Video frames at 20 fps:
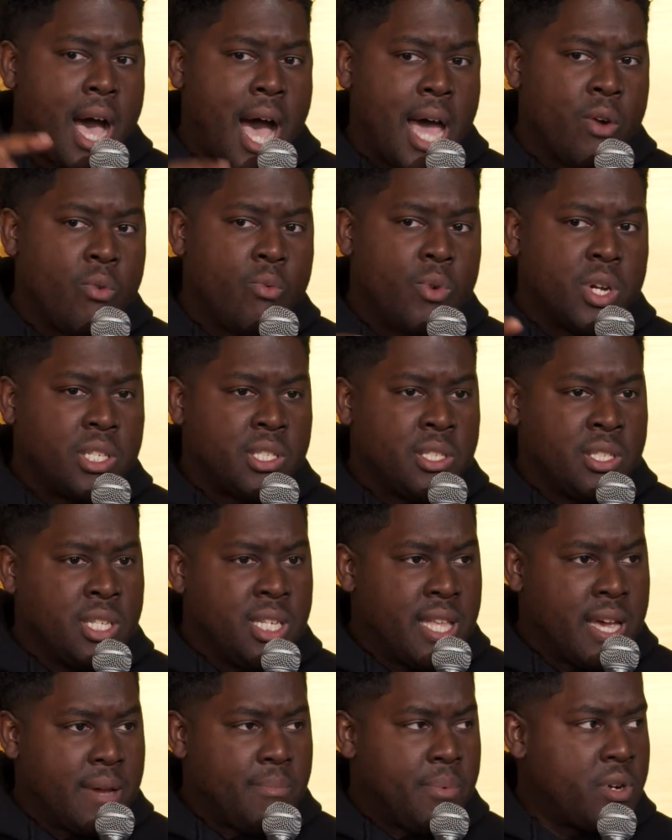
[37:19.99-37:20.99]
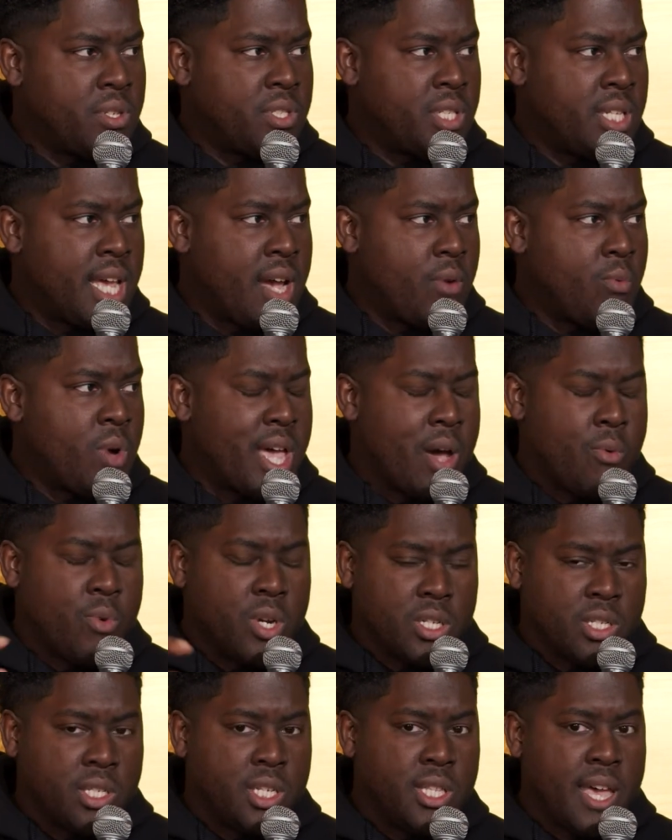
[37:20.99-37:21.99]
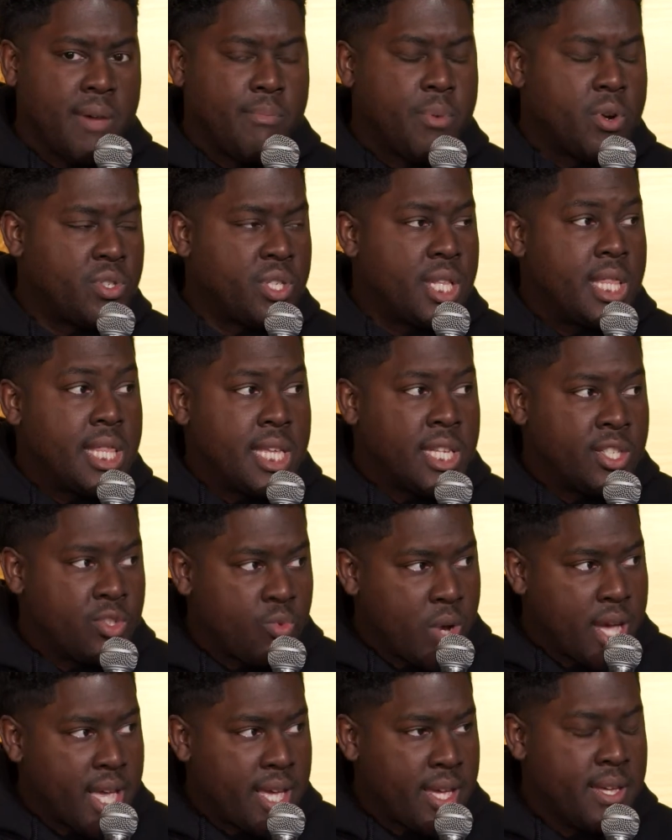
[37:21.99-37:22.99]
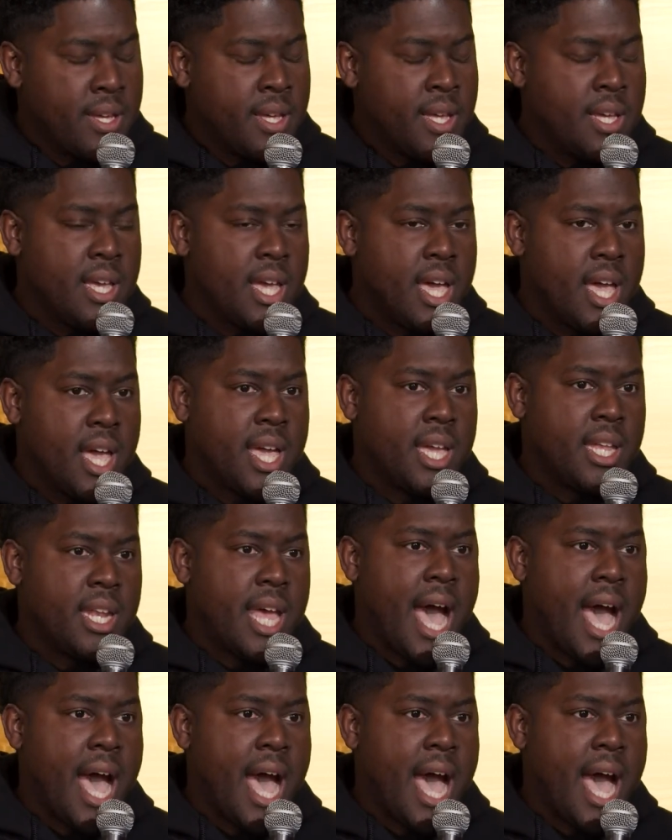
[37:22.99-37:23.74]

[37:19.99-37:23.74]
i don't want to see that person that way i want to see that person this way right. and